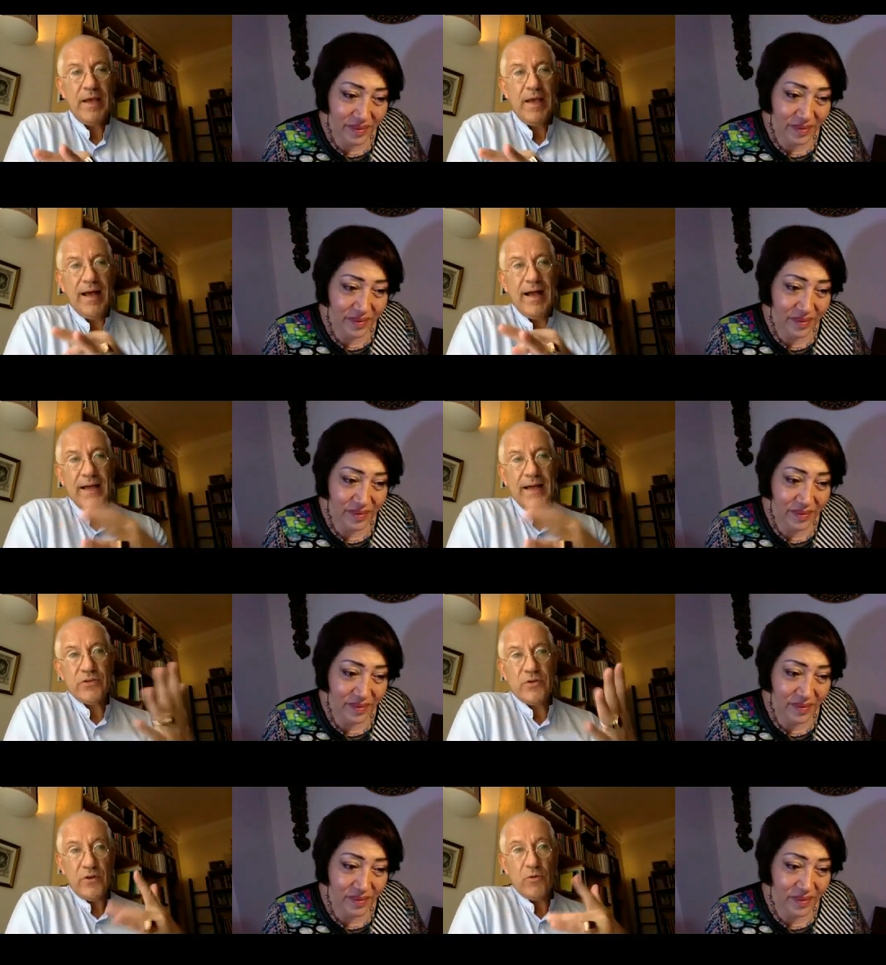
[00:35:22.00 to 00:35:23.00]
Speaker 1: and
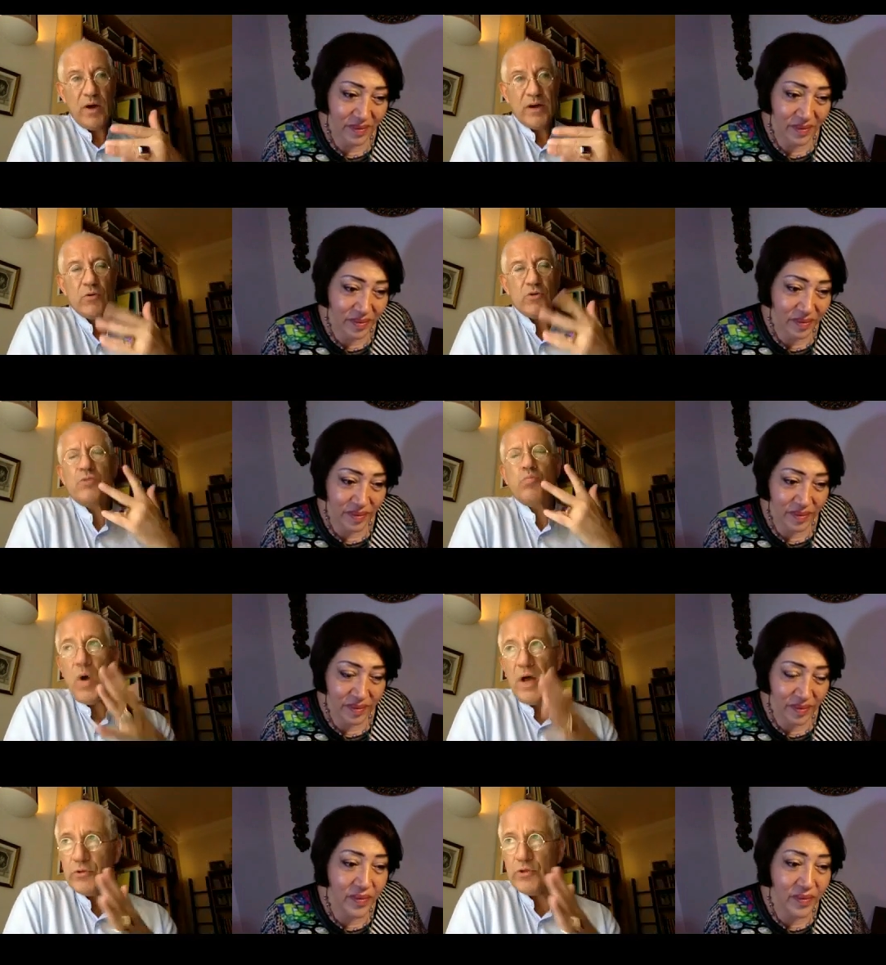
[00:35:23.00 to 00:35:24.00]
you know there are one just
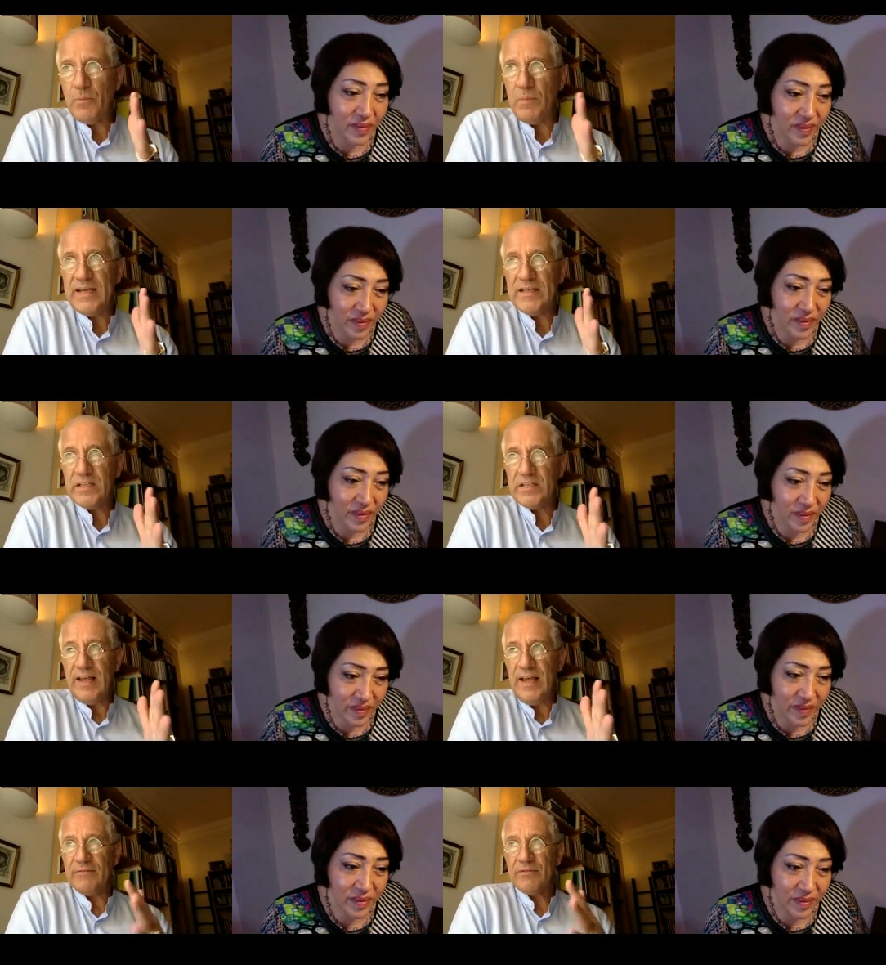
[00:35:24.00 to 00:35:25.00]
one or two places
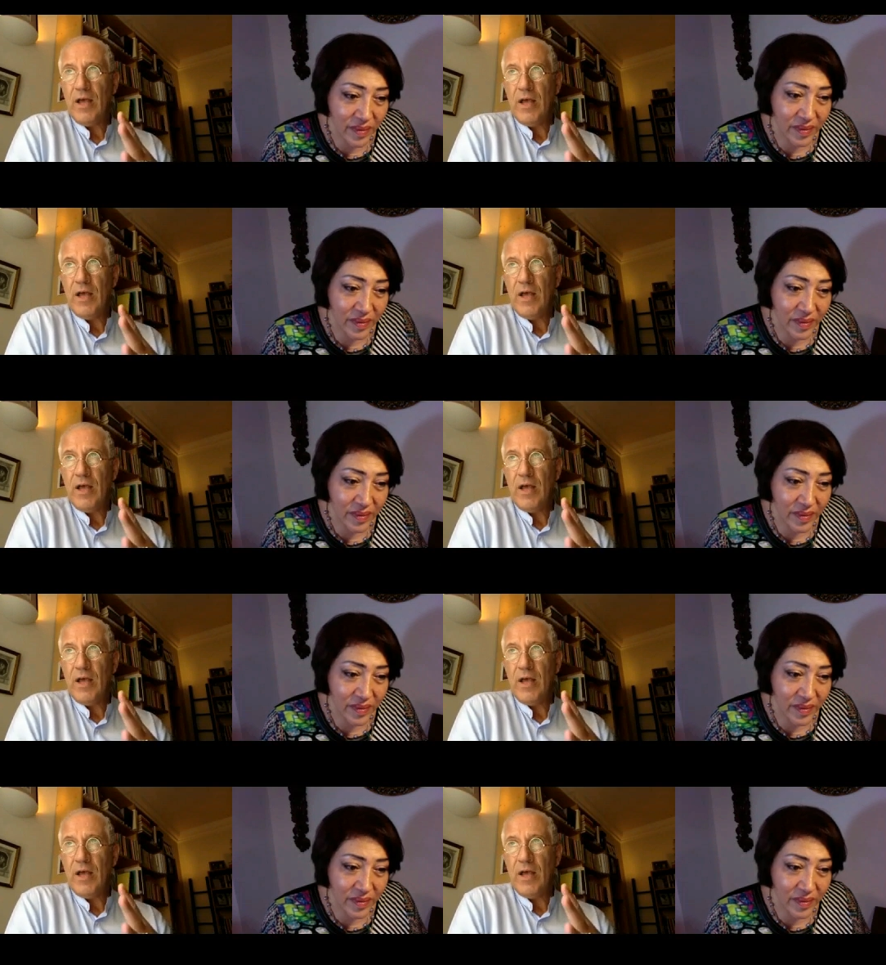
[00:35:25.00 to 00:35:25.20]
left.